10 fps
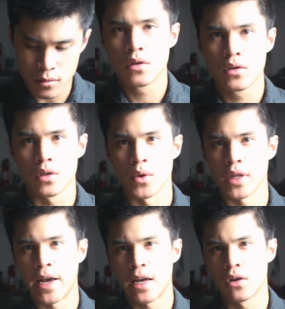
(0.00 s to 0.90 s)
So what
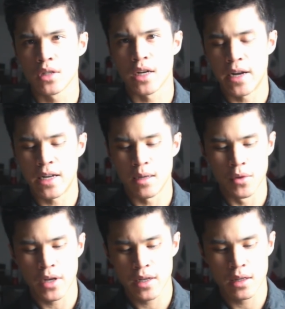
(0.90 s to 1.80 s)
the handle is going to end up
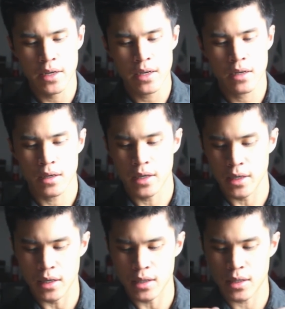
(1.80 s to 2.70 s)
looking like
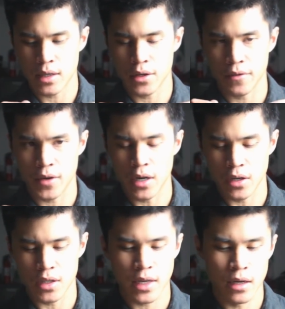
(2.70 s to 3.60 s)
is you've got
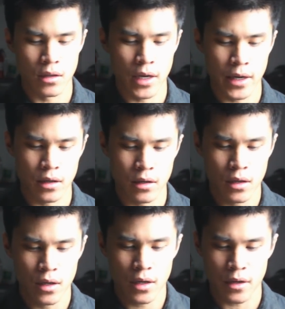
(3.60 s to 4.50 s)
your center liner,
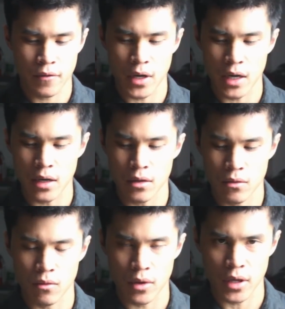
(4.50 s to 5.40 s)
you've got
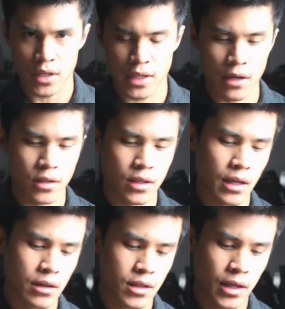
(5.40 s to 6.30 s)
one of your scales on the
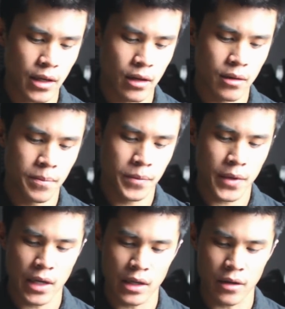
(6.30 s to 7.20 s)
outside,
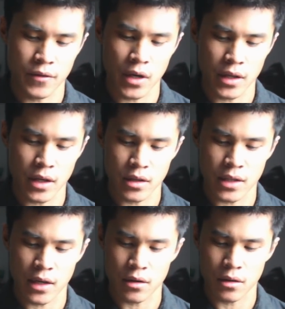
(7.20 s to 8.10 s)
and then you've got the other
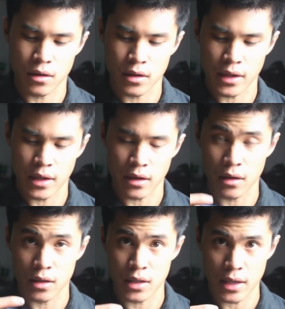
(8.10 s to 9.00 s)
scale on the
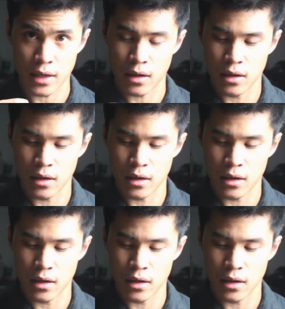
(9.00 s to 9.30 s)
other side.